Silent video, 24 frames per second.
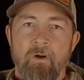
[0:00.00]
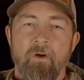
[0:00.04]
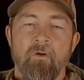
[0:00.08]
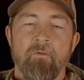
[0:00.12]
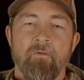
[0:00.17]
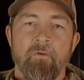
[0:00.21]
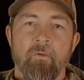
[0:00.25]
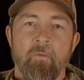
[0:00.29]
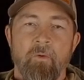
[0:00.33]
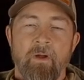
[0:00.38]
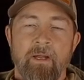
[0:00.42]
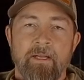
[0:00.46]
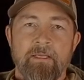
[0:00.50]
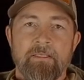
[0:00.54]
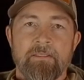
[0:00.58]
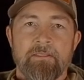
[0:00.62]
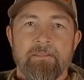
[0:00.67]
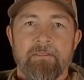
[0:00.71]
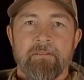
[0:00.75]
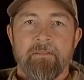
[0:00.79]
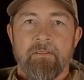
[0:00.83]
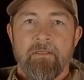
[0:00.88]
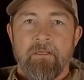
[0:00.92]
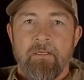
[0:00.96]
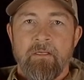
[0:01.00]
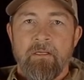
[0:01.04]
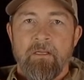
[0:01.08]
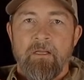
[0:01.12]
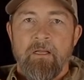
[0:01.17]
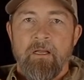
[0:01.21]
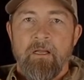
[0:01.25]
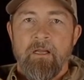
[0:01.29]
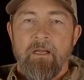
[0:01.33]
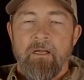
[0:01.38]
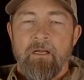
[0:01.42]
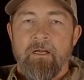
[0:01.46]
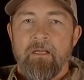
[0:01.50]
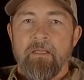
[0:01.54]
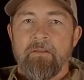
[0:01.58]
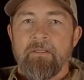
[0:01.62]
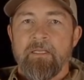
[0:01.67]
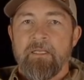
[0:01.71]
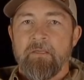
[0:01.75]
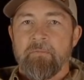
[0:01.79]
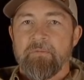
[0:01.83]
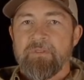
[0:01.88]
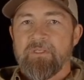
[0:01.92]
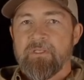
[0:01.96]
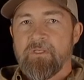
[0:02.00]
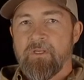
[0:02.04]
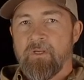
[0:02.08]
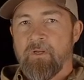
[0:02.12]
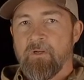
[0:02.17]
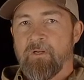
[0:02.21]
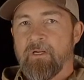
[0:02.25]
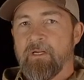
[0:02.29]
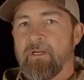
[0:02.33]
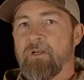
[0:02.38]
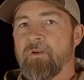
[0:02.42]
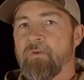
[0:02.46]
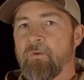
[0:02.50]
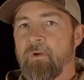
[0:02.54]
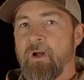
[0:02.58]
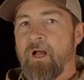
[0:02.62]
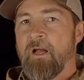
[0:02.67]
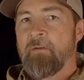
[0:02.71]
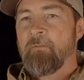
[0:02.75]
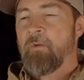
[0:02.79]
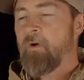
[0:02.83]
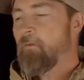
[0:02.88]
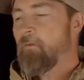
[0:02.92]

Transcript: Overwhites. The Obskura Grom